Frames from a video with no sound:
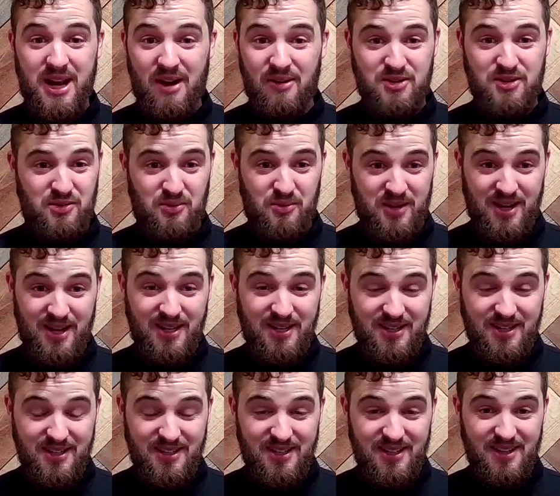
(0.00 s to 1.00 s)
hours a week,
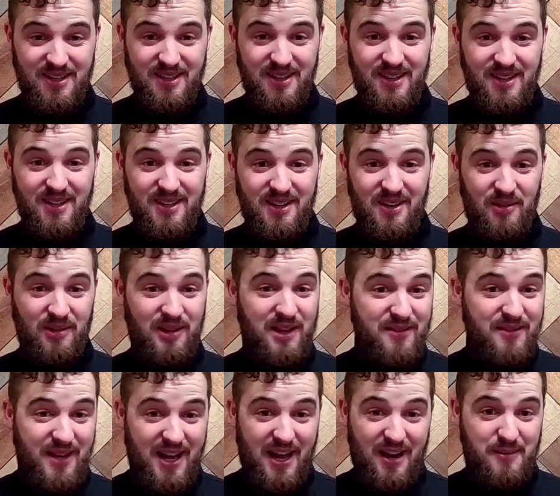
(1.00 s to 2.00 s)

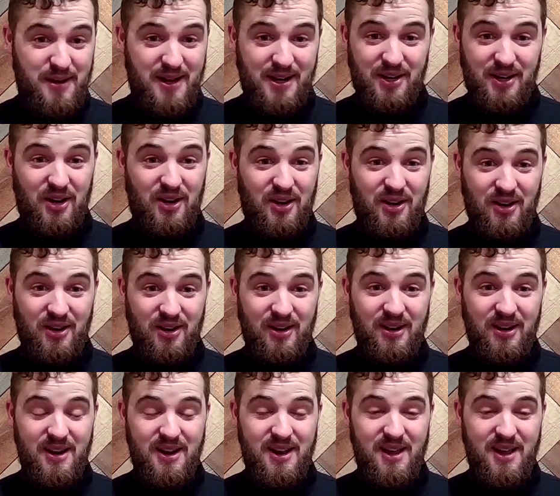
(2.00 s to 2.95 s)
living out of my car.